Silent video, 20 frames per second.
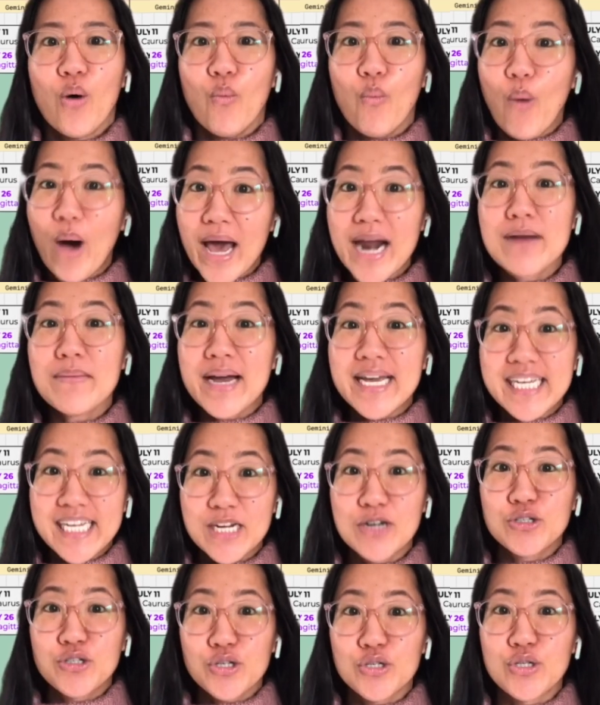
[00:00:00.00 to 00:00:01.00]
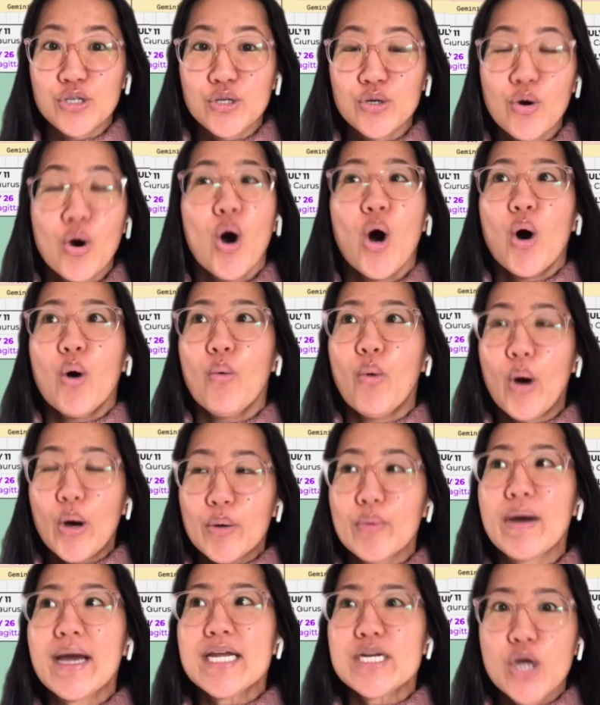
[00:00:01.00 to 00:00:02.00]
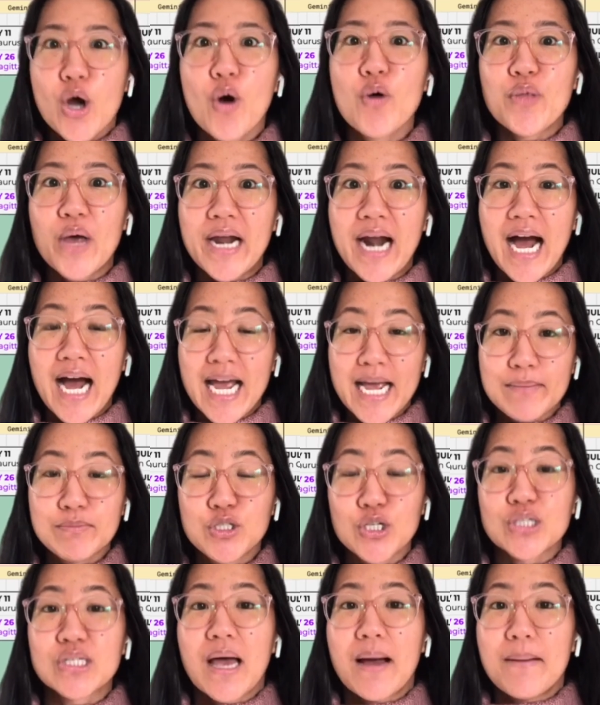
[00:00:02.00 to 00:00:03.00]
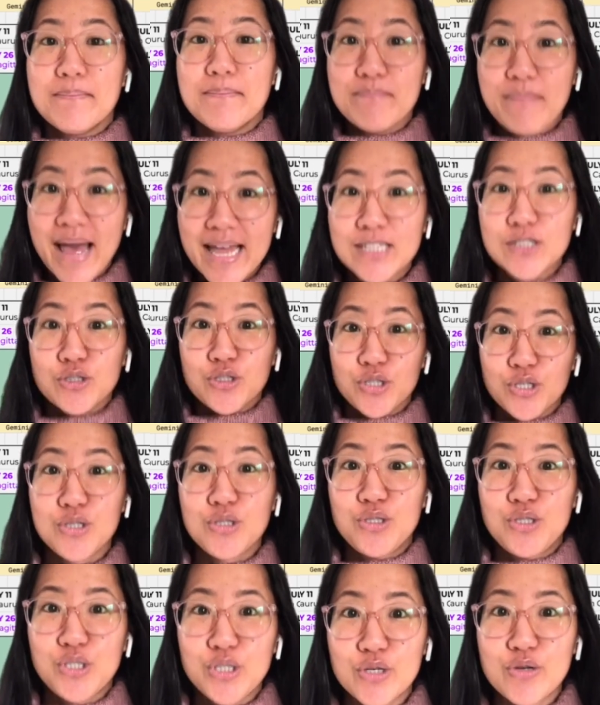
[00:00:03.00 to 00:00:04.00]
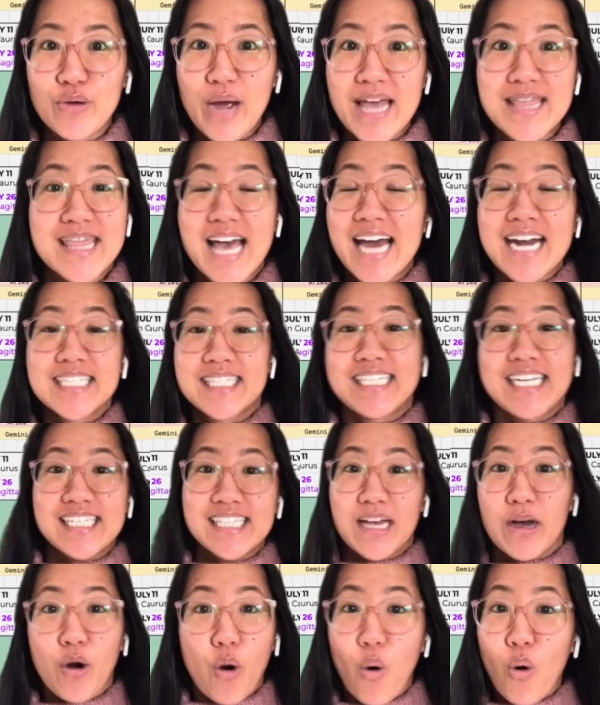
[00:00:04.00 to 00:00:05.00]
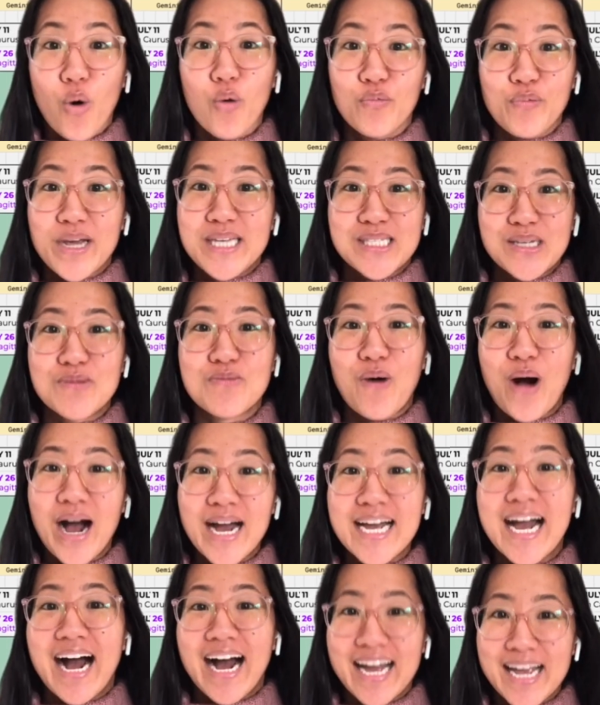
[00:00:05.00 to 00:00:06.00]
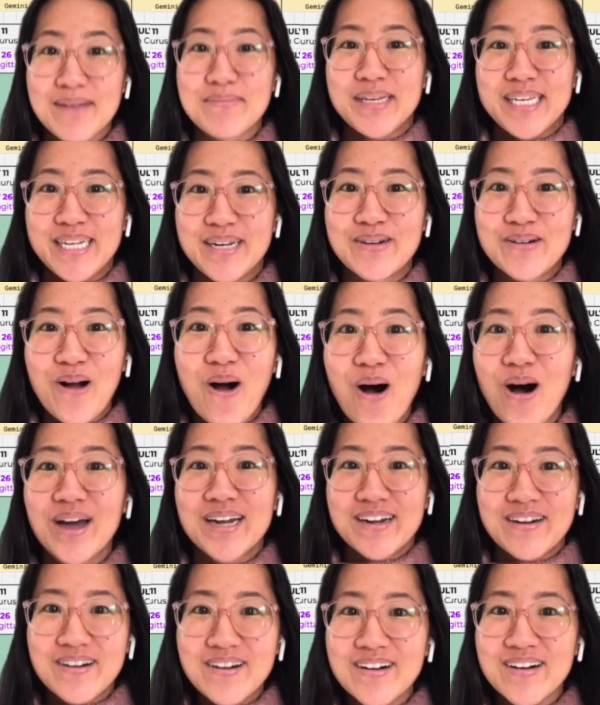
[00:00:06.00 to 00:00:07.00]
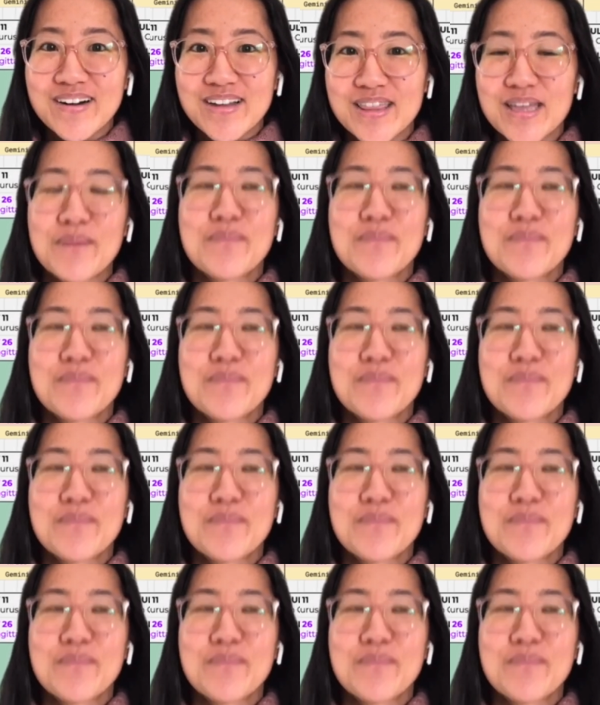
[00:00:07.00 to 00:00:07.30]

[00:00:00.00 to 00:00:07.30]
What am I here to do? What do I know that I am just meant to do? And that is the whole reason why I am here on Earth.